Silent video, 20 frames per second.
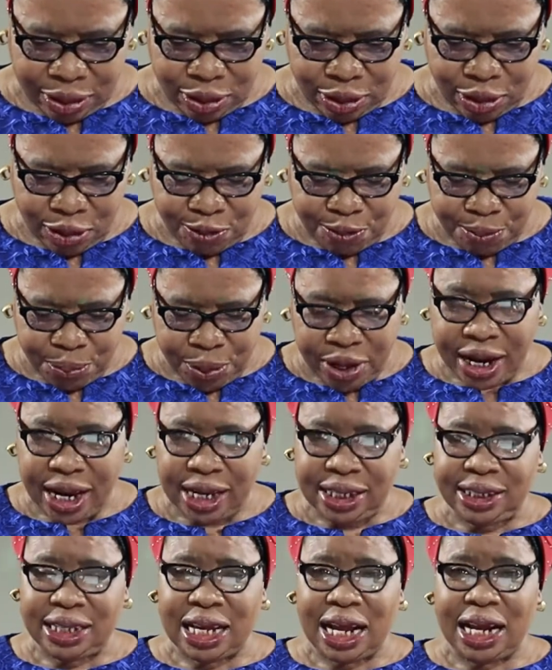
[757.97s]
of
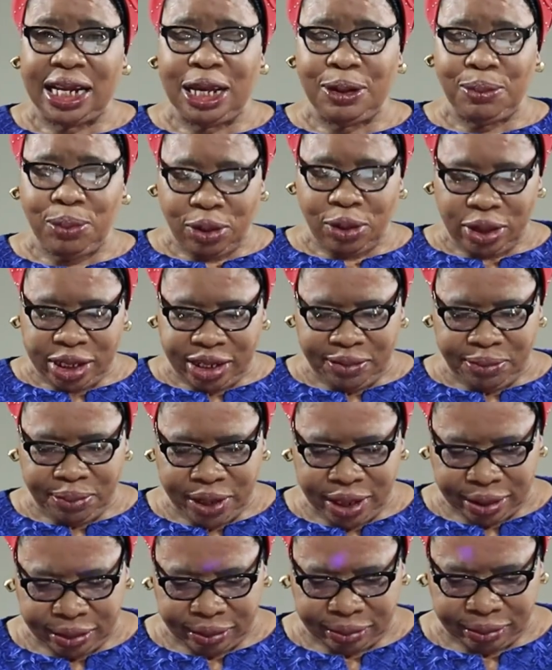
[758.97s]
parents that labored in
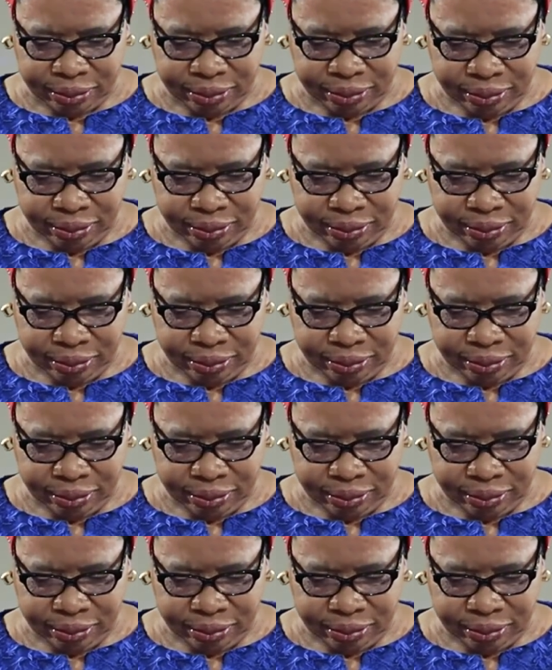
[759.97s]
vain